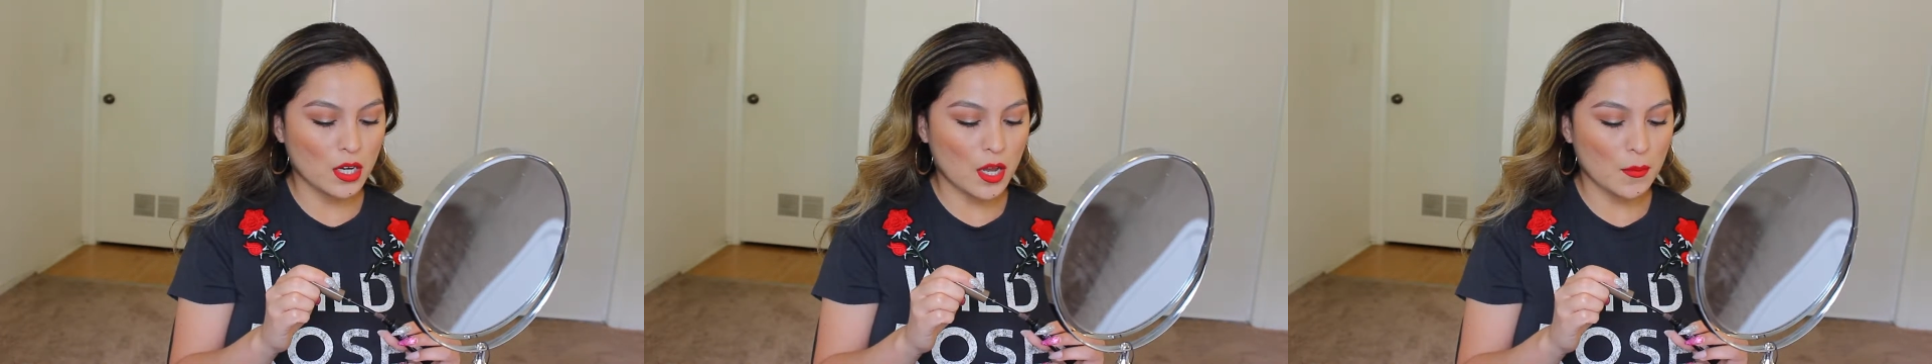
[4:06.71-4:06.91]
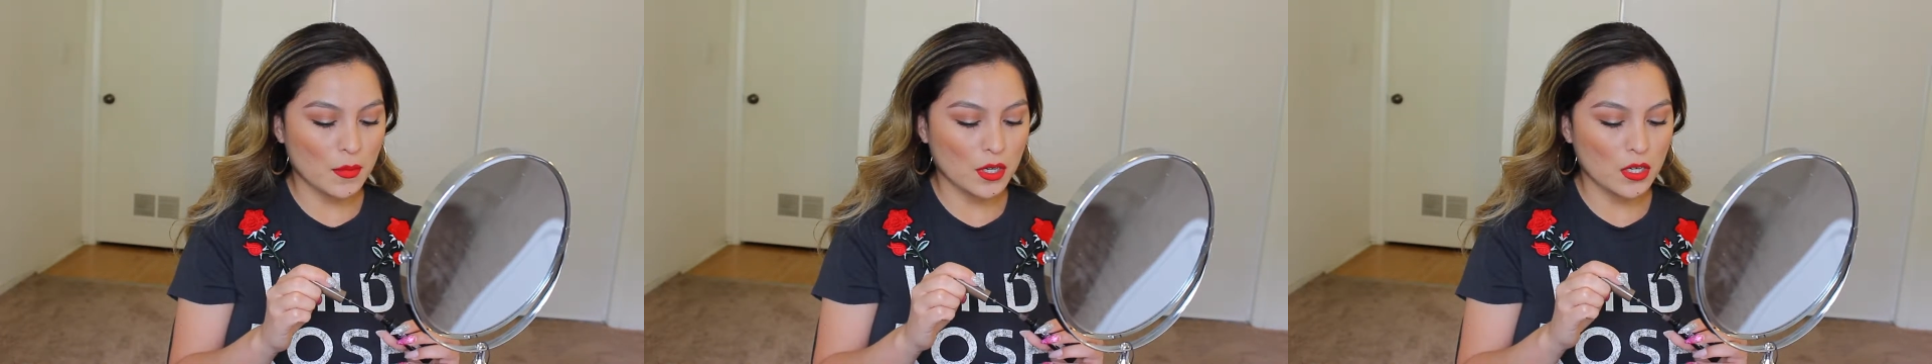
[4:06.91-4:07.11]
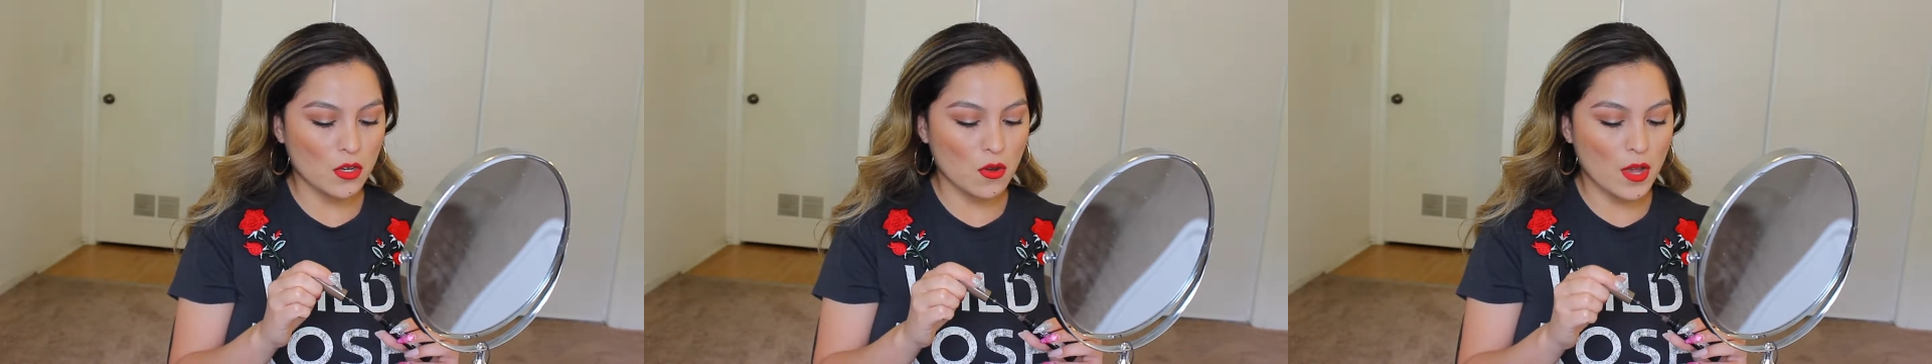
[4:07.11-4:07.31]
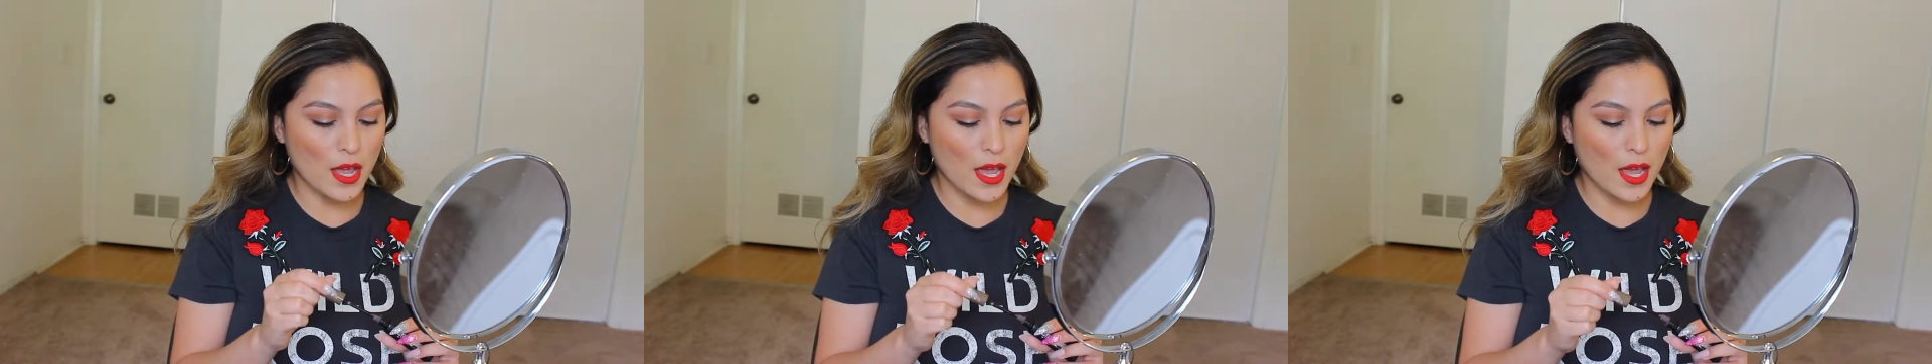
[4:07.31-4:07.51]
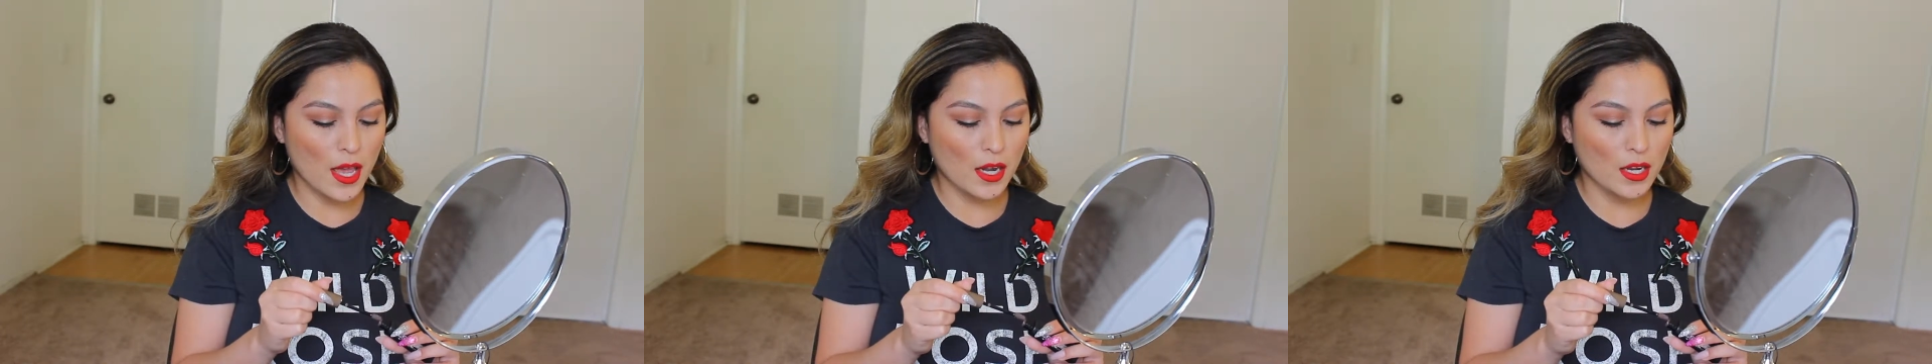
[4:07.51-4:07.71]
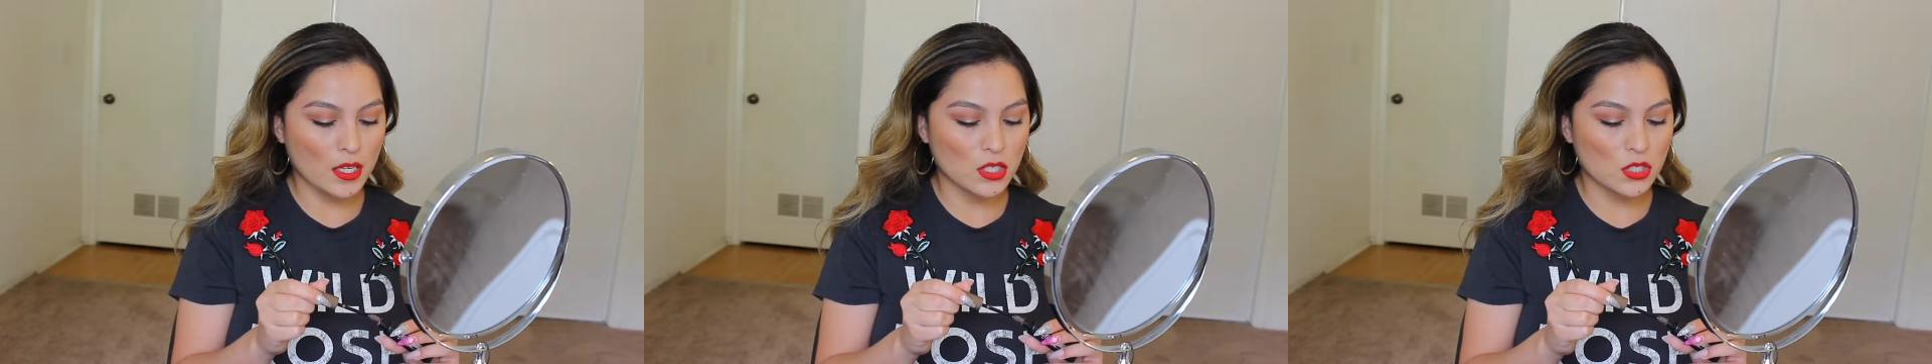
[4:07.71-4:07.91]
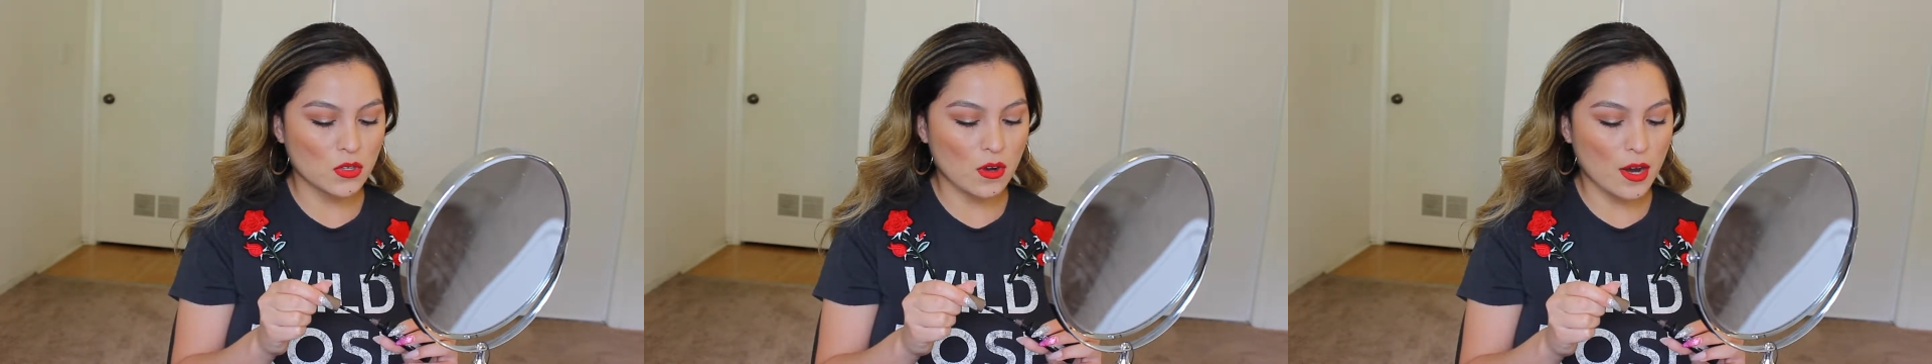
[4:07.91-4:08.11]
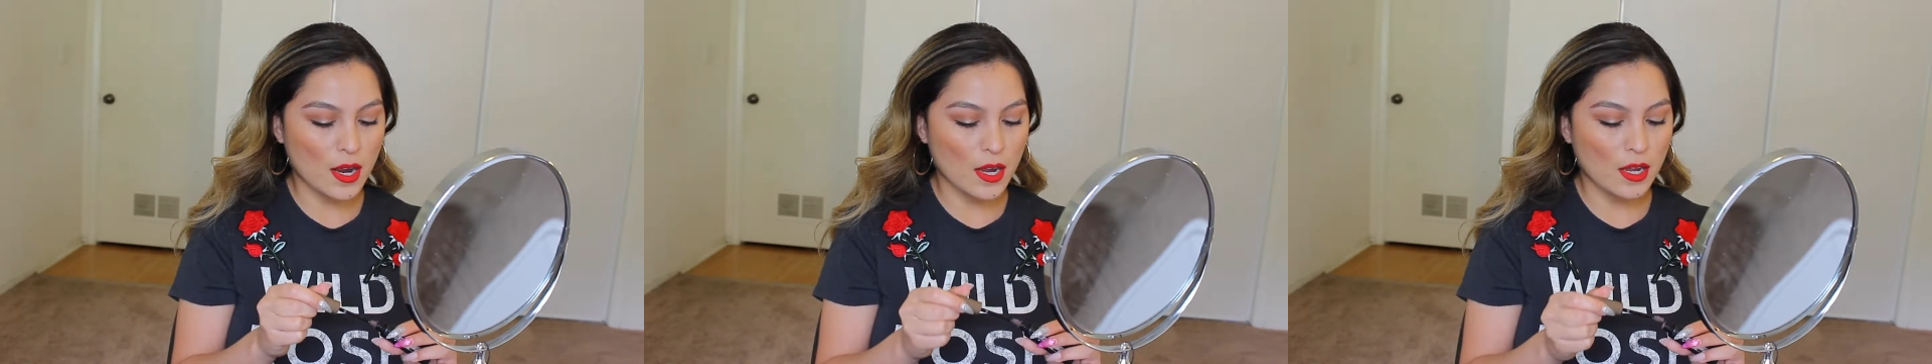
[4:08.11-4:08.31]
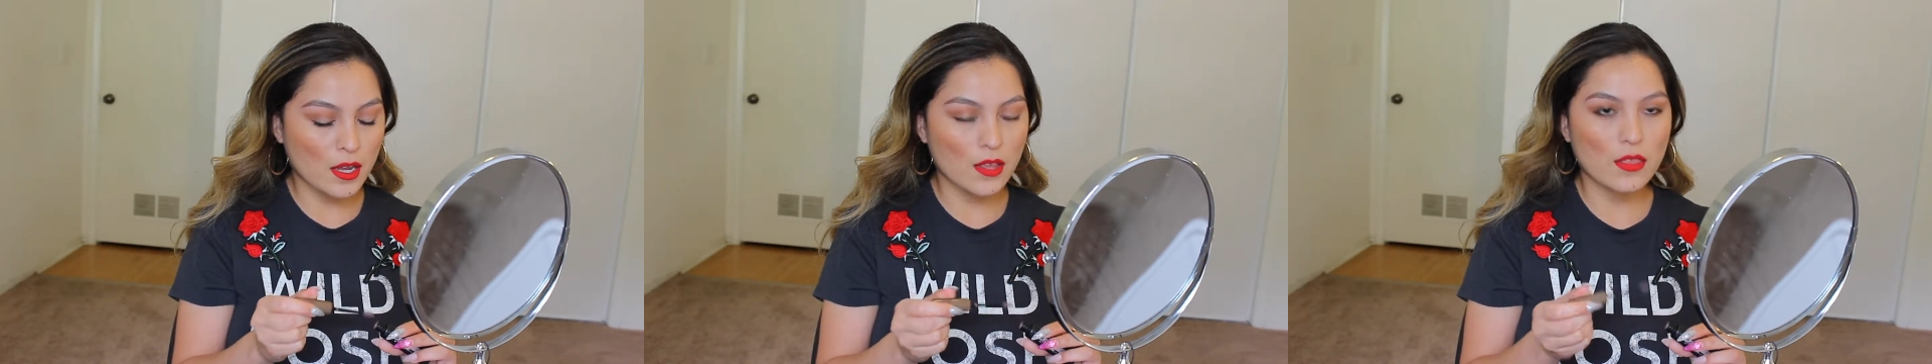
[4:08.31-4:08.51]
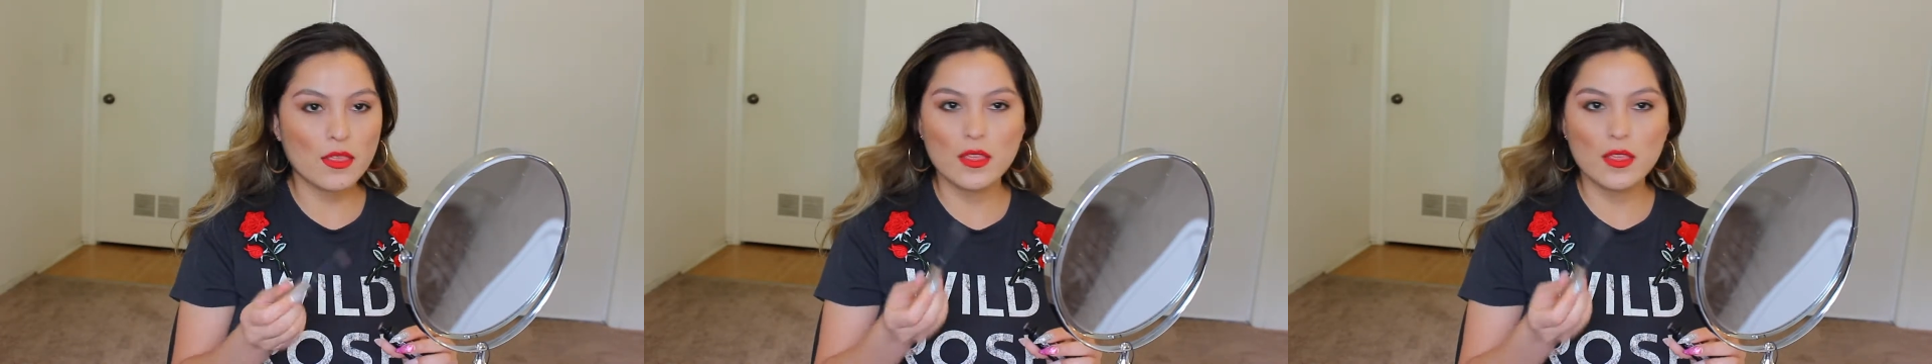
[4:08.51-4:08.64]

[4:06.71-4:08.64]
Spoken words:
I'm gonna go ahead and try